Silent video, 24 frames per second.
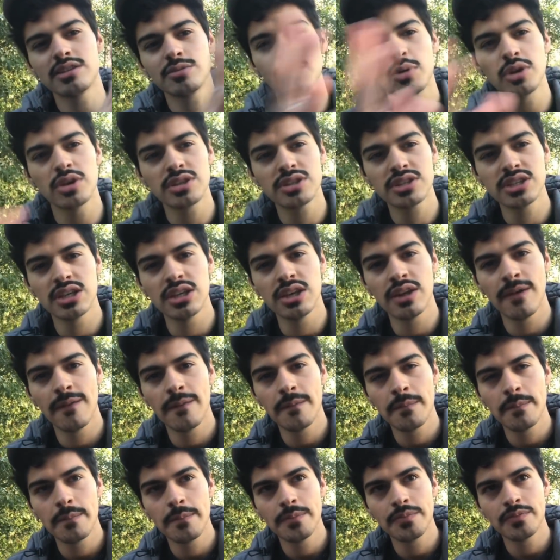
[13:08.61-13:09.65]
person
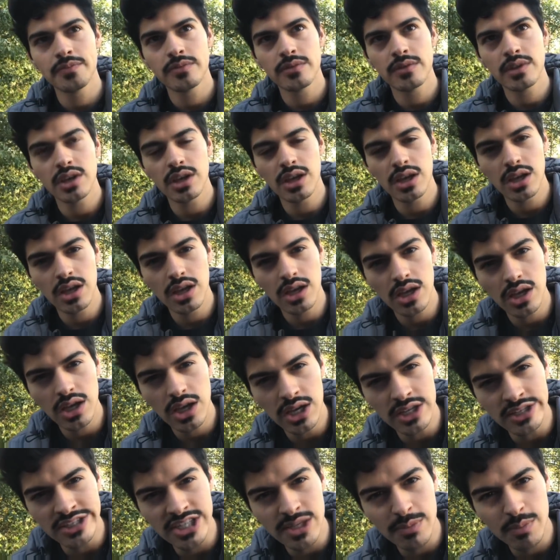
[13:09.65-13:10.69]

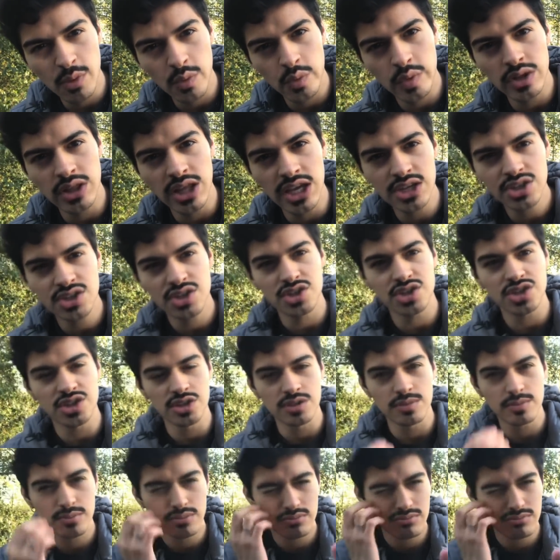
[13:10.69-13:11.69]
a deeper relationship